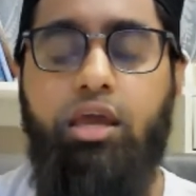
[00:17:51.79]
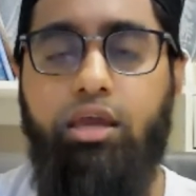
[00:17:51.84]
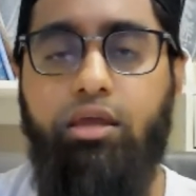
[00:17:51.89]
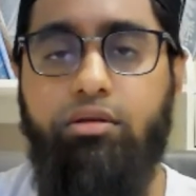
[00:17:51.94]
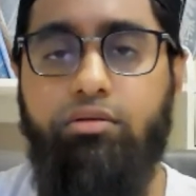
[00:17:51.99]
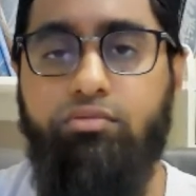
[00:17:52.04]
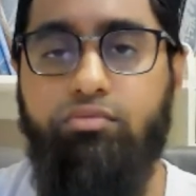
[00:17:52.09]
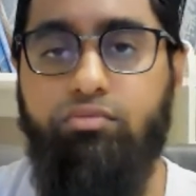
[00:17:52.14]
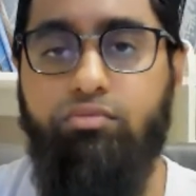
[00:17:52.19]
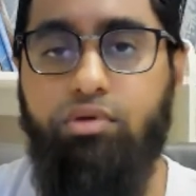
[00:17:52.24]

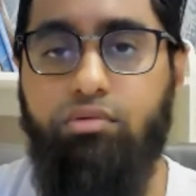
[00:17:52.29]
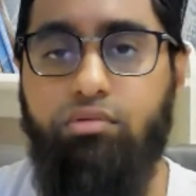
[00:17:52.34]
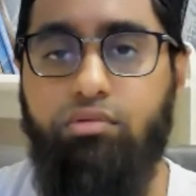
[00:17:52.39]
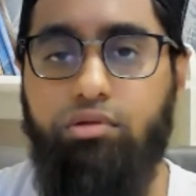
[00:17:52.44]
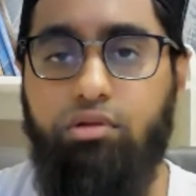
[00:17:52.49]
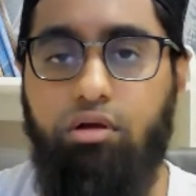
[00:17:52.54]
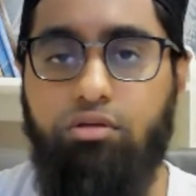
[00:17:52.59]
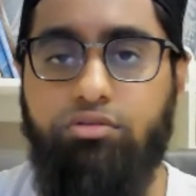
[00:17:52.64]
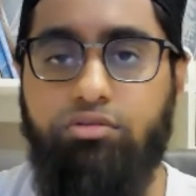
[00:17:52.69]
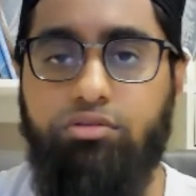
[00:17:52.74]
And we
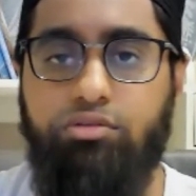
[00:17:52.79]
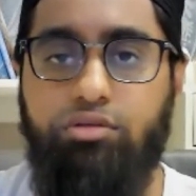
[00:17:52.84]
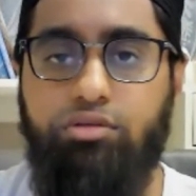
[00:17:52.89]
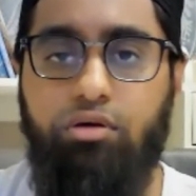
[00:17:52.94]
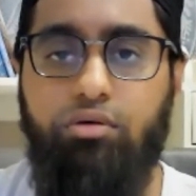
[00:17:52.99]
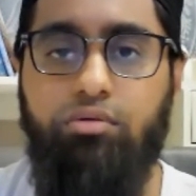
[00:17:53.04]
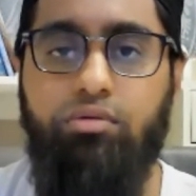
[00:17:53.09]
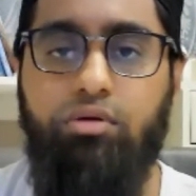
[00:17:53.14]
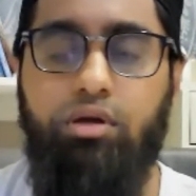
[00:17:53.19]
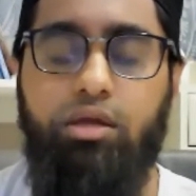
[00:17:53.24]
will also
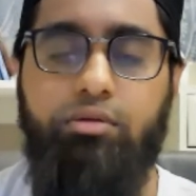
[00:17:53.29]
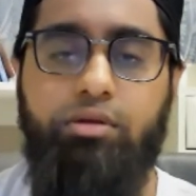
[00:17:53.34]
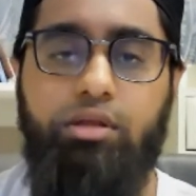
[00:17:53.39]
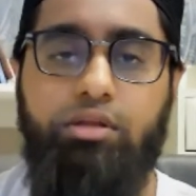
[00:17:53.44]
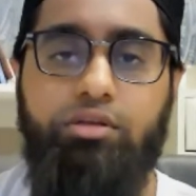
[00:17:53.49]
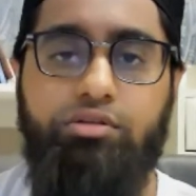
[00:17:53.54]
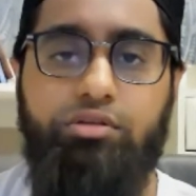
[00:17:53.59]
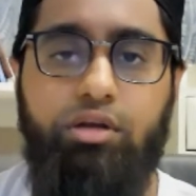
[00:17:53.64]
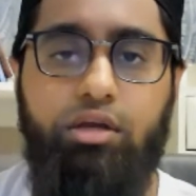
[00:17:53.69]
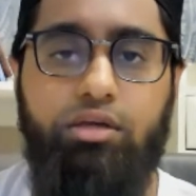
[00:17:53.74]
know
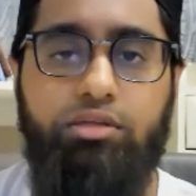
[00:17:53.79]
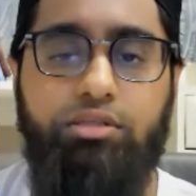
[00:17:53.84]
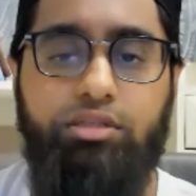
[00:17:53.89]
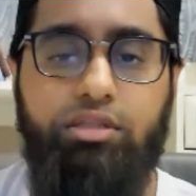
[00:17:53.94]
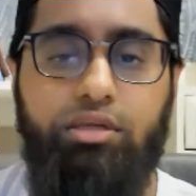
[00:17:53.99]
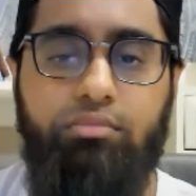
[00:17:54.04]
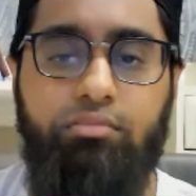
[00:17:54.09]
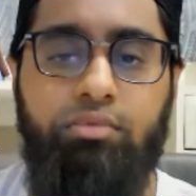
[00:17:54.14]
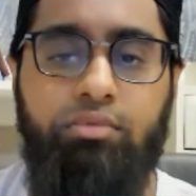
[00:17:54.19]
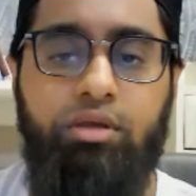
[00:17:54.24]
and
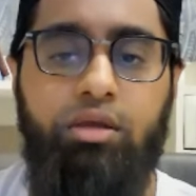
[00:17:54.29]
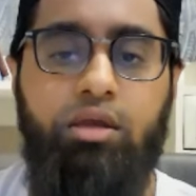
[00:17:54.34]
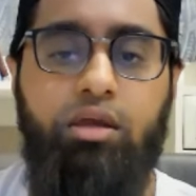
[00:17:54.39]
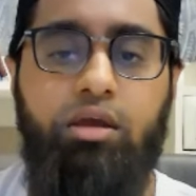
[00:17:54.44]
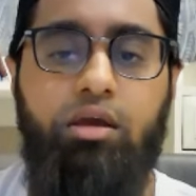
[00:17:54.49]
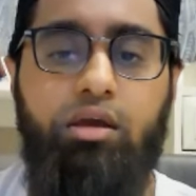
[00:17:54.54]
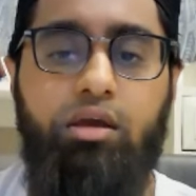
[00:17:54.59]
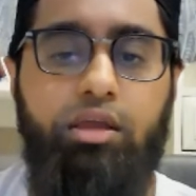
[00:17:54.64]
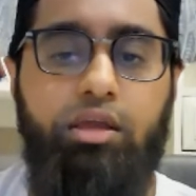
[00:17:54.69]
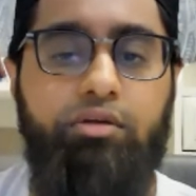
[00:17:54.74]
trust them
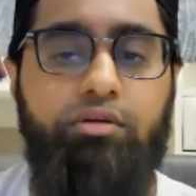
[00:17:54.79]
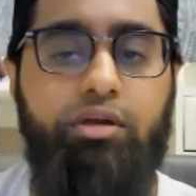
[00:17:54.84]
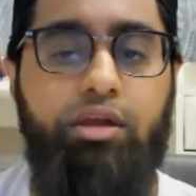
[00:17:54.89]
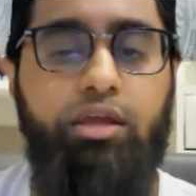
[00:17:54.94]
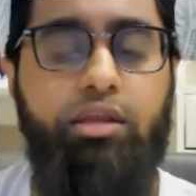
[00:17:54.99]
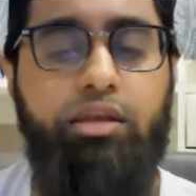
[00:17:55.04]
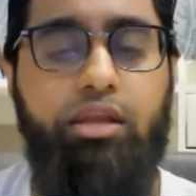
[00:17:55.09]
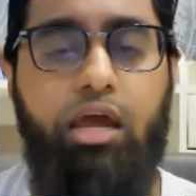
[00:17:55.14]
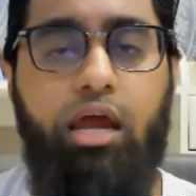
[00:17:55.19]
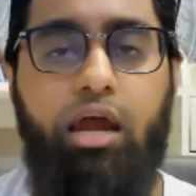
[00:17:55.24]

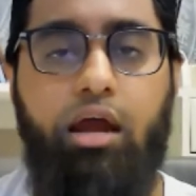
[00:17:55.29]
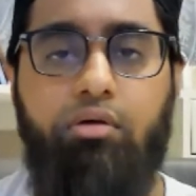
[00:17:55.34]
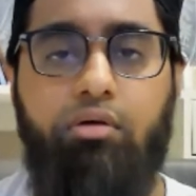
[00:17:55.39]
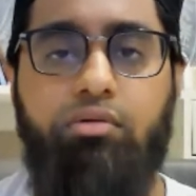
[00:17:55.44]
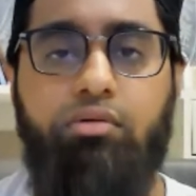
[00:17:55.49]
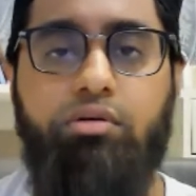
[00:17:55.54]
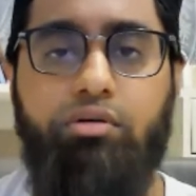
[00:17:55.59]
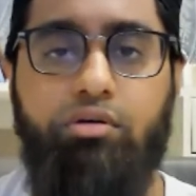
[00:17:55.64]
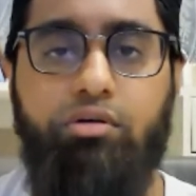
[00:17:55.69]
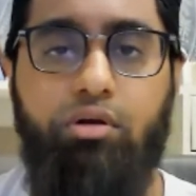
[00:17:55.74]
in
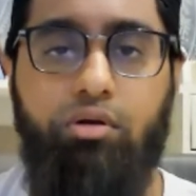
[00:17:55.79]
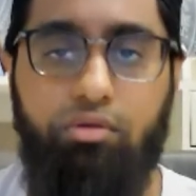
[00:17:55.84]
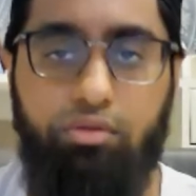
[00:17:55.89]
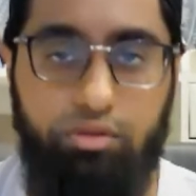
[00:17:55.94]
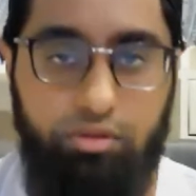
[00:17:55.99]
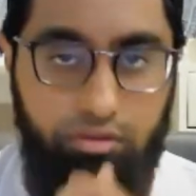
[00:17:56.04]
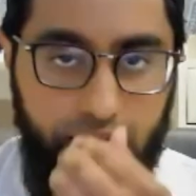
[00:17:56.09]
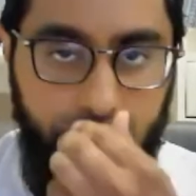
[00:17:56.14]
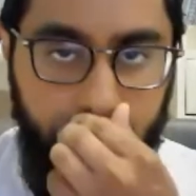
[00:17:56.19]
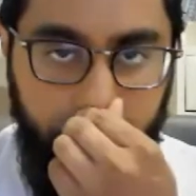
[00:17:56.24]
our
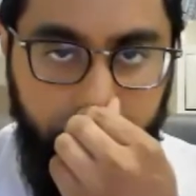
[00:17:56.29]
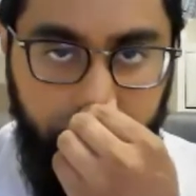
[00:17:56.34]
growth.